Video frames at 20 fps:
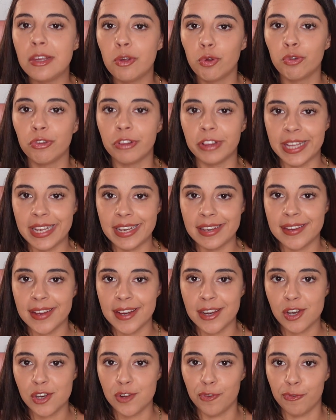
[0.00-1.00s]
use
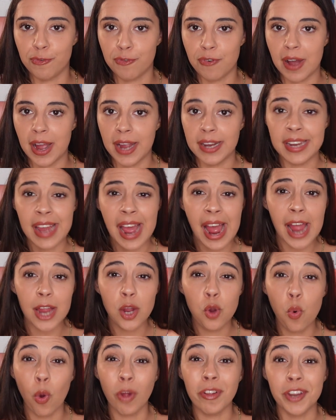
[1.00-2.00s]
LinkedIn to find
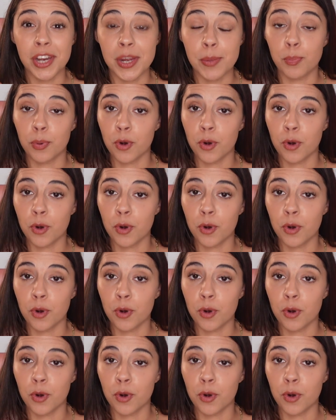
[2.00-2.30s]
high-quality